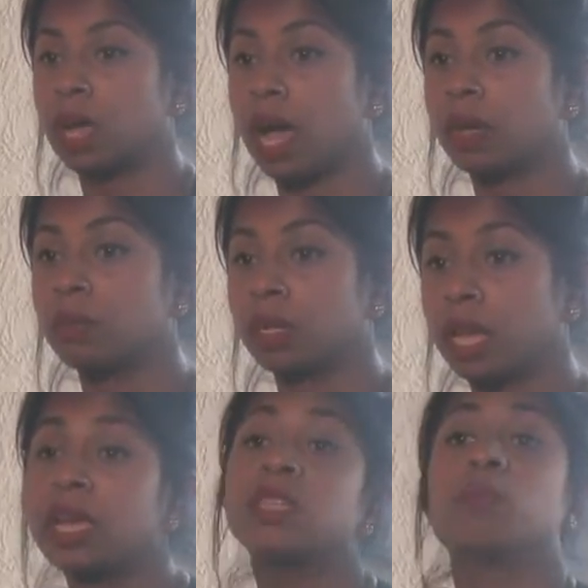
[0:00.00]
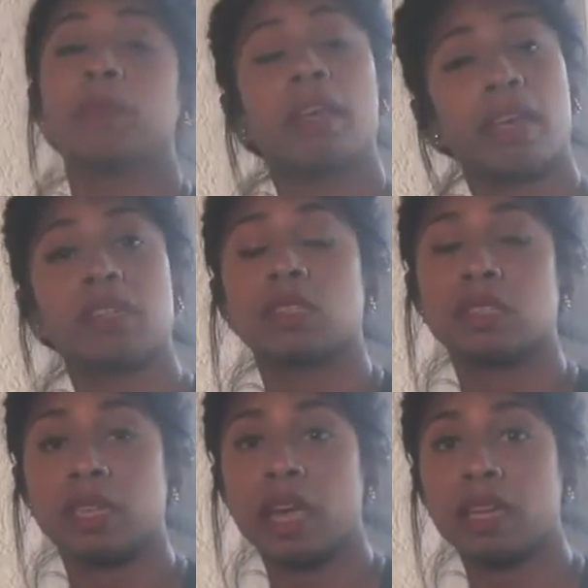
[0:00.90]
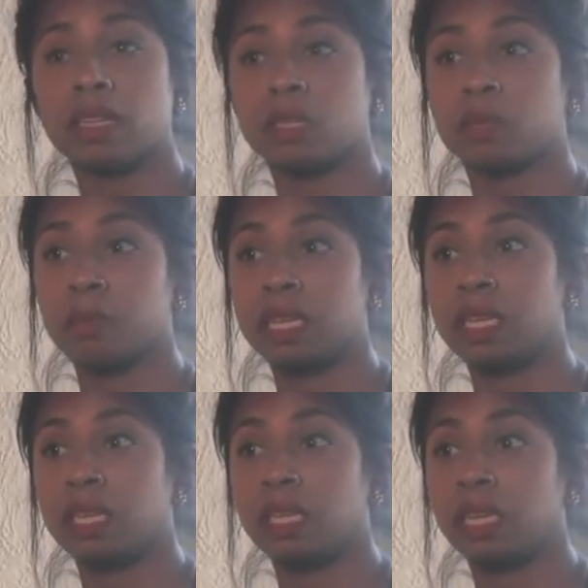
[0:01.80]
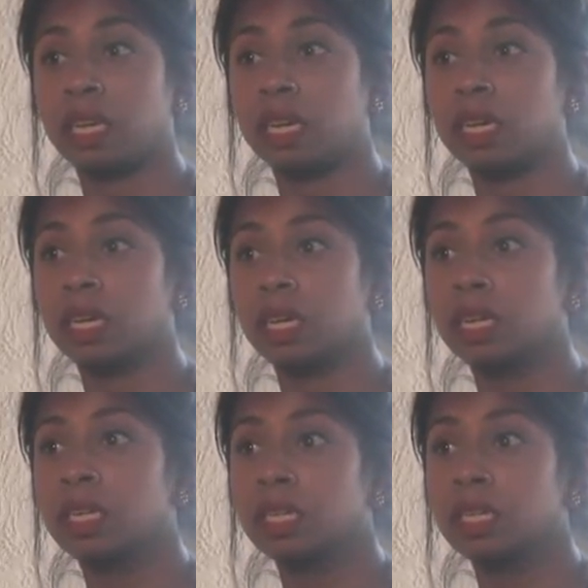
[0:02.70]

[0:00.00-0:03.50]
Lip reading: I would like to play in society is being an